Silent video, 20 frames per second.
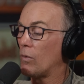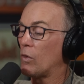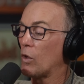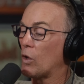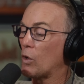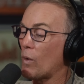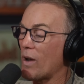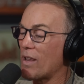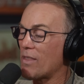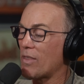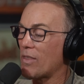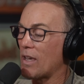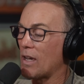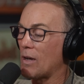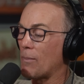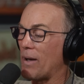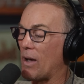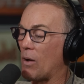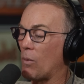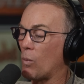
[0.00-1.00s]
the great thing
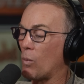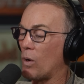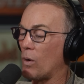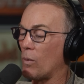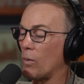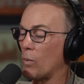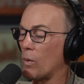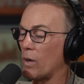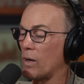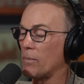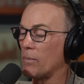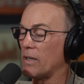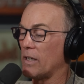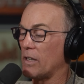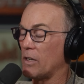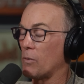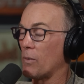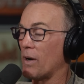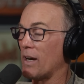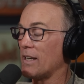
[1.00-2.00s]
about what I'm
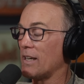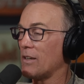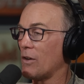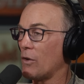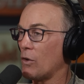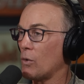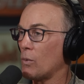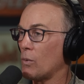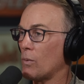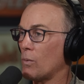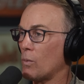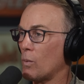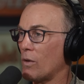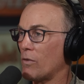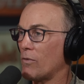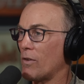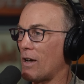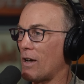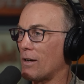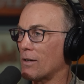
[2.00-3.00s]
getting ready to do with
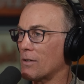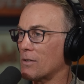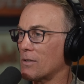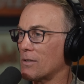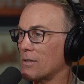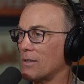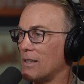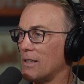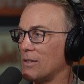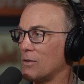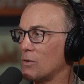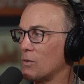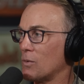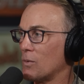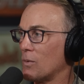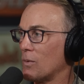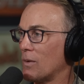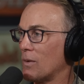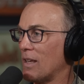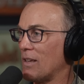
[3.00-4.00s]
Fox is
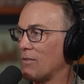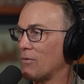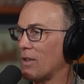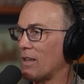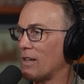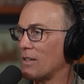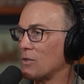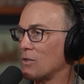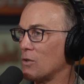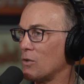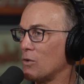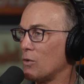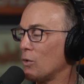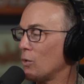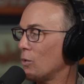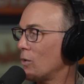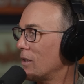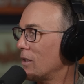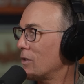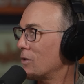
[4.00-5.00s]
they've let us
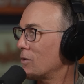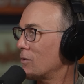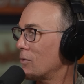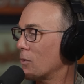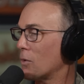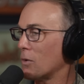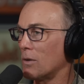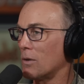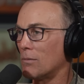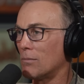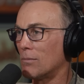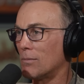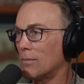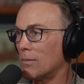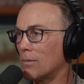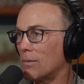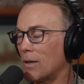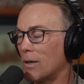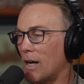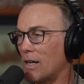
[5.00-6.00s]
do this for,
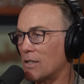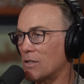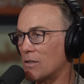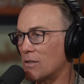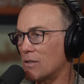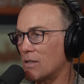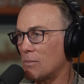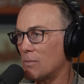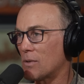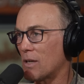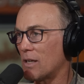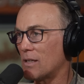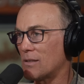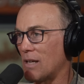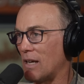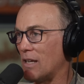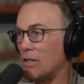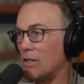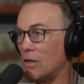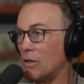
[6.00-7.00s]
gosh, it seems like
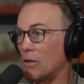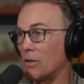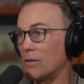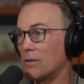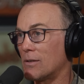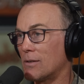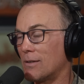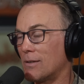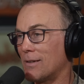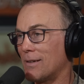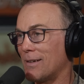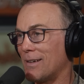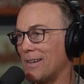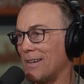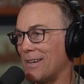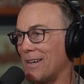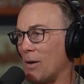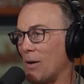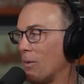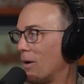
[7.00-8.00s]
10 years mm-hmm.
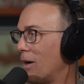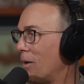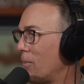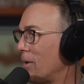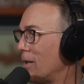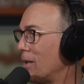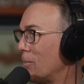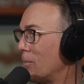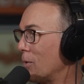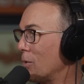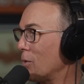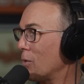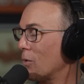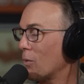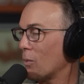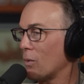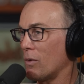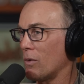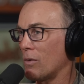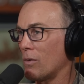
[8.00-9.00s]
up in the booth
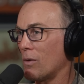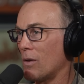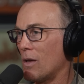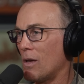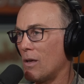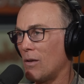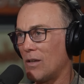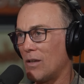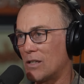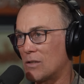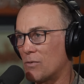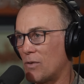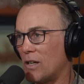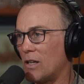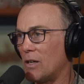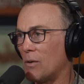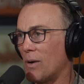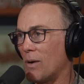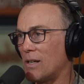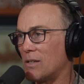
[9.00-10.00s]
with the
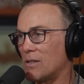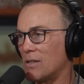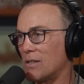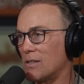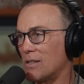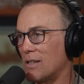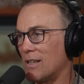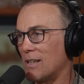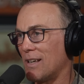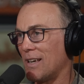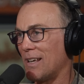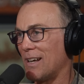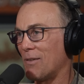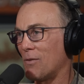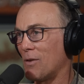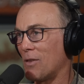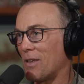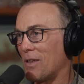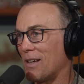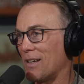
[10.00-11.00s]
Xfinity races mm-hmm. and
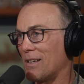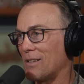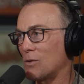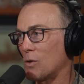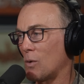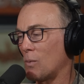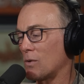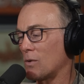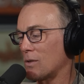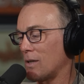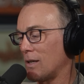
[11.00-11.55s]
everything. It's almost